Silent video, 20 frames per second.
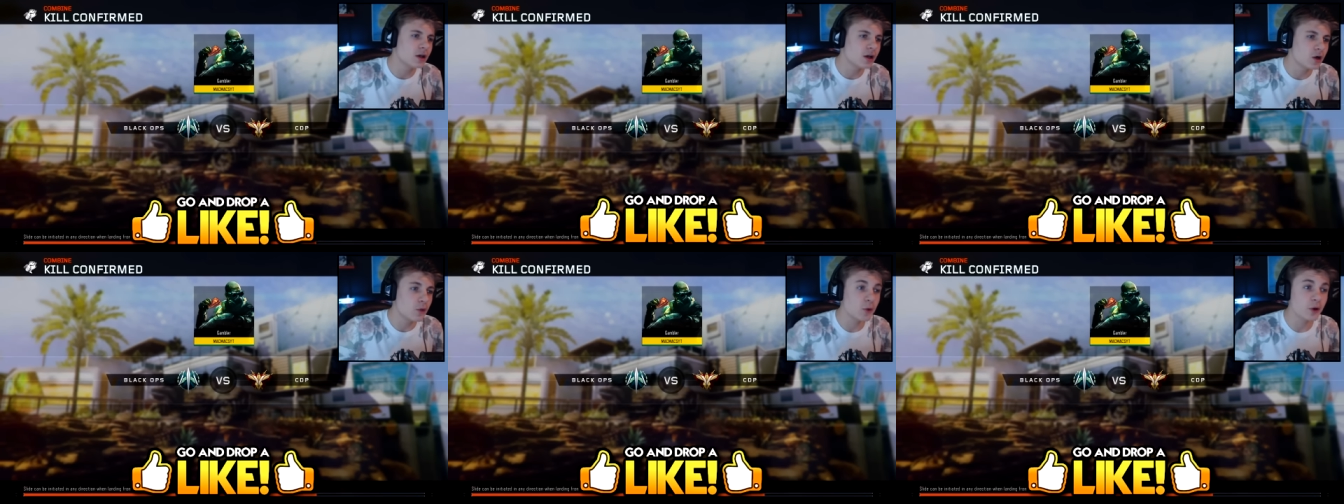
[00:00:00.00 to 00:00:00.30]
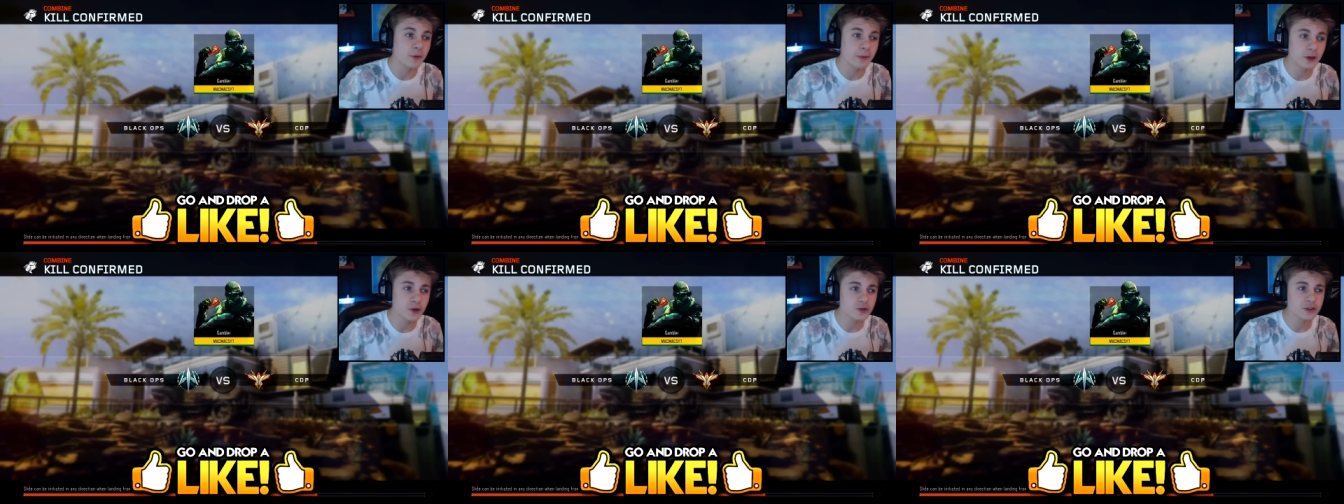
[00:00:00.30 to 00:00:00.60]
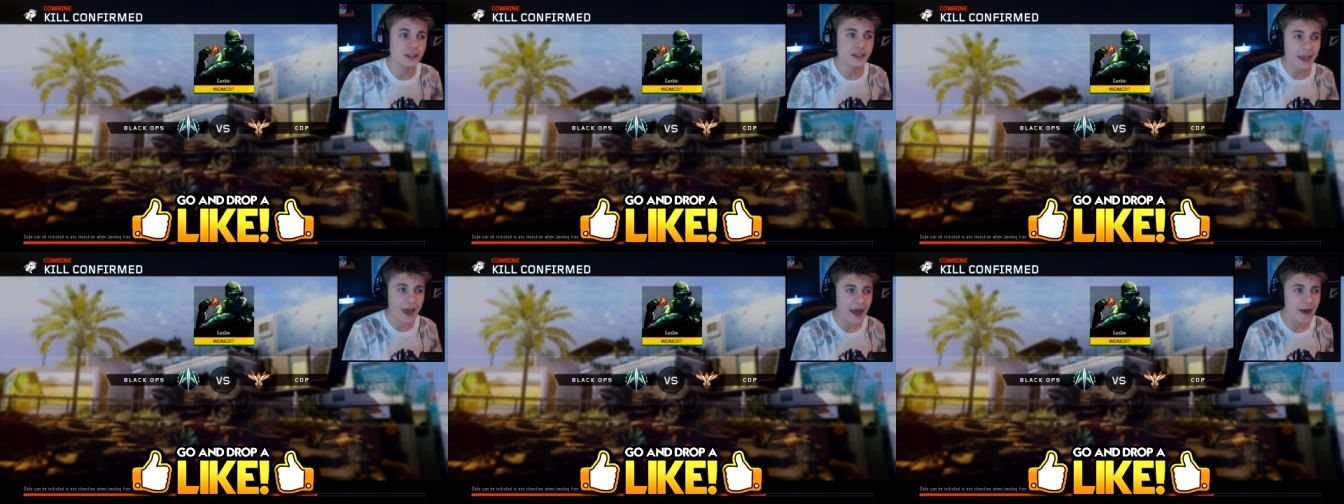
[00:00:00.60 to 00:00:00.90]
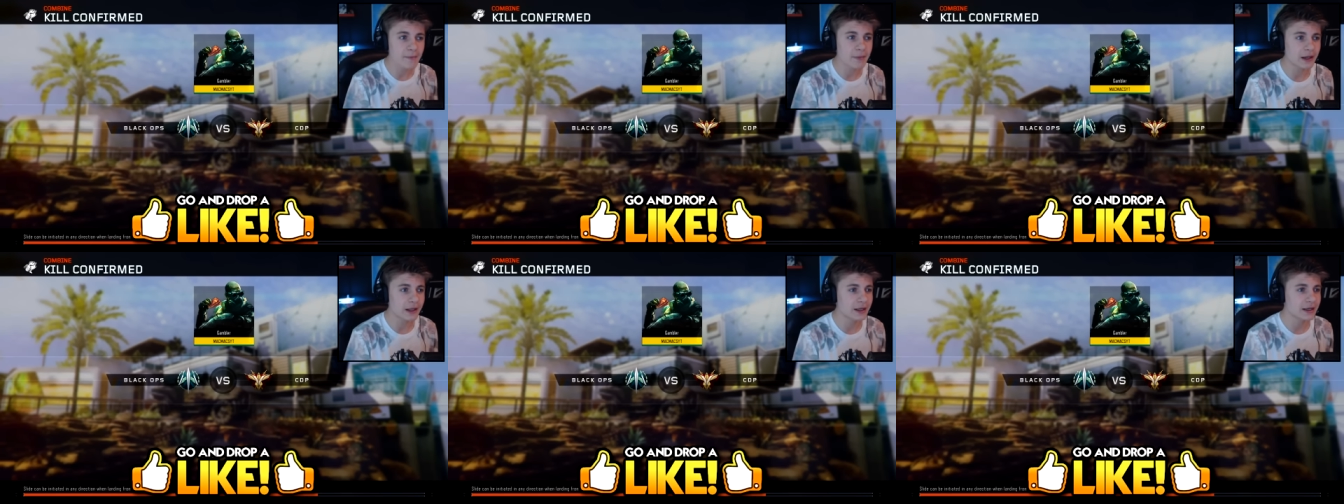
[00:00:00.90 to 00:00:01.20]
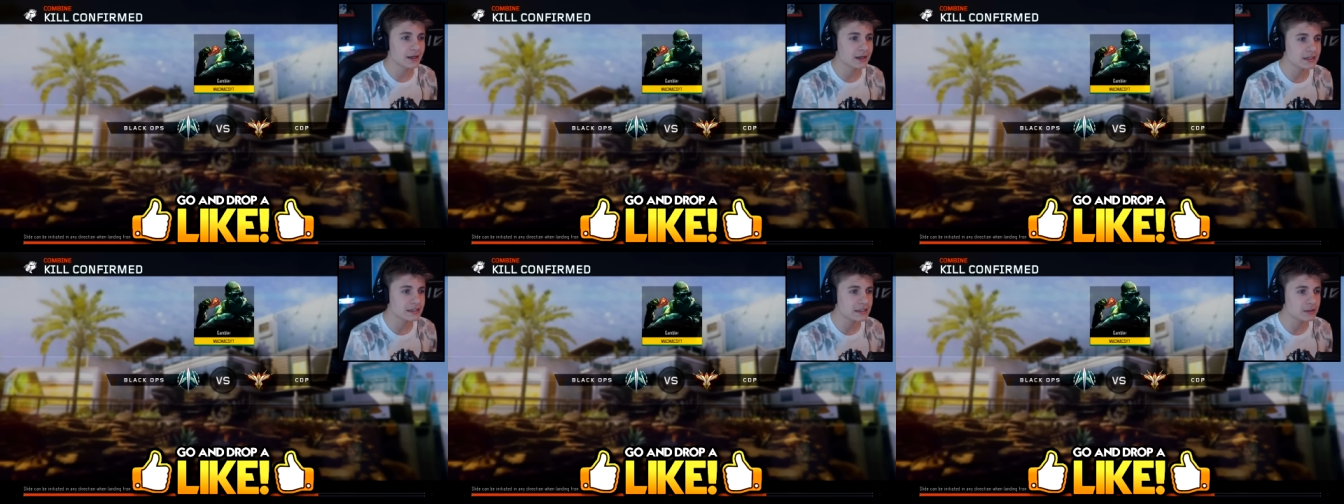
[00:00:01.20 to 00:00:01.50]
And we're going to be using the gambler
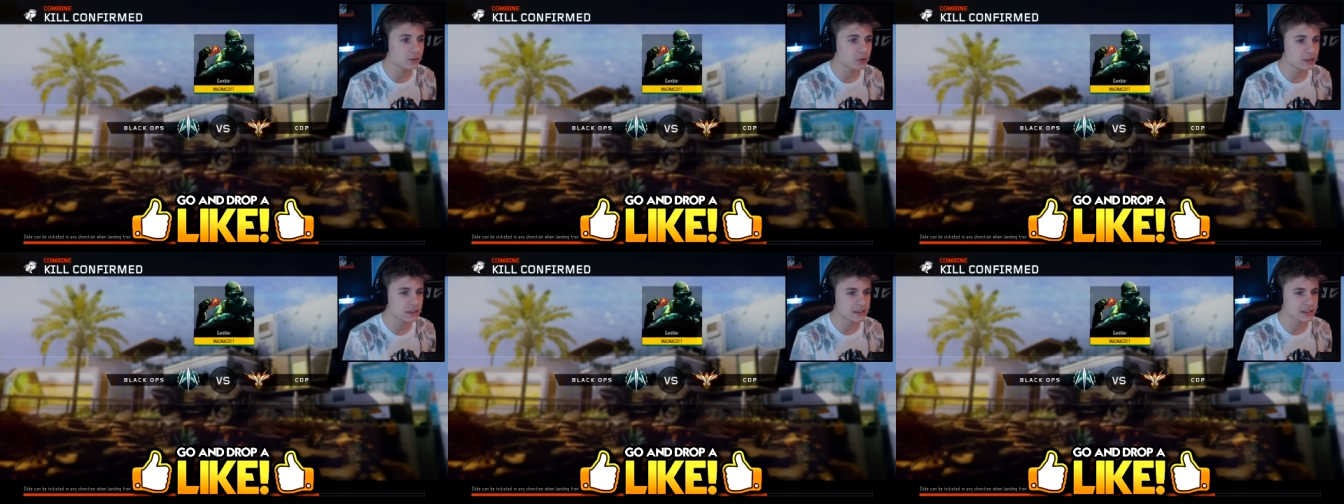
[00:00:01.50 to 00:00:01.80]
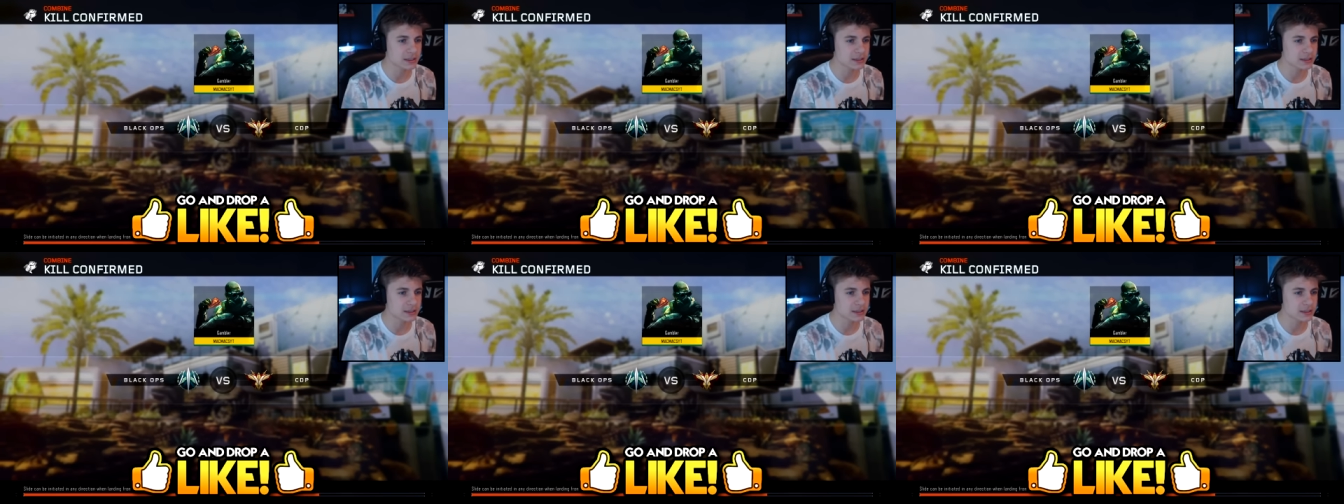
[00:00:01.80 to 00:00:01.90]
here. Let's see what this